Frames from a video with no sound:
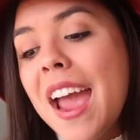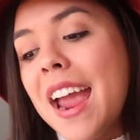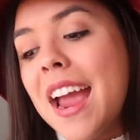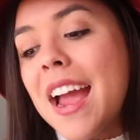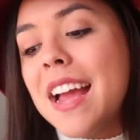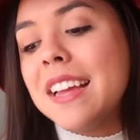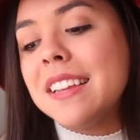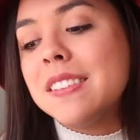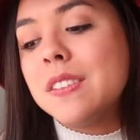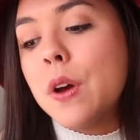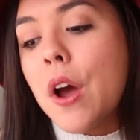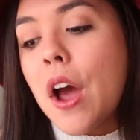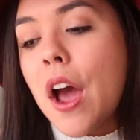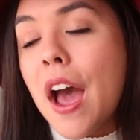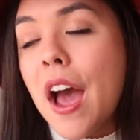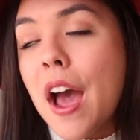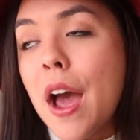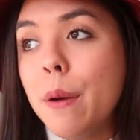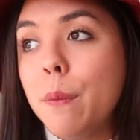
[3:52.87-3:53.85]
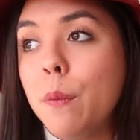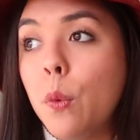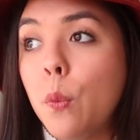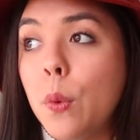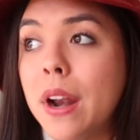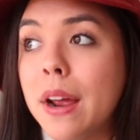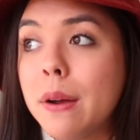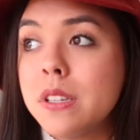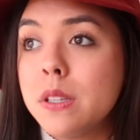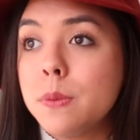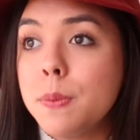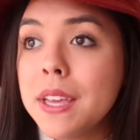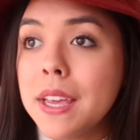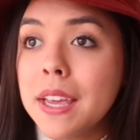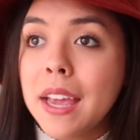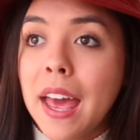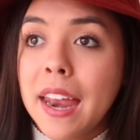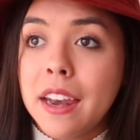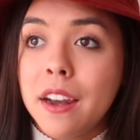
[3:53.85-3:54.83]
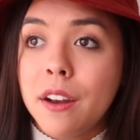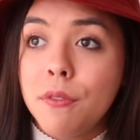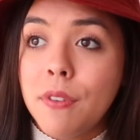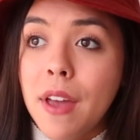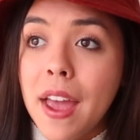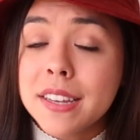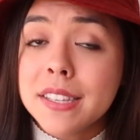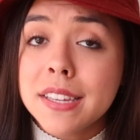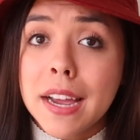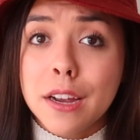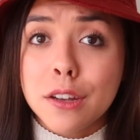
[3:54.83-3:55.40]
And um, when I was speaking at an event,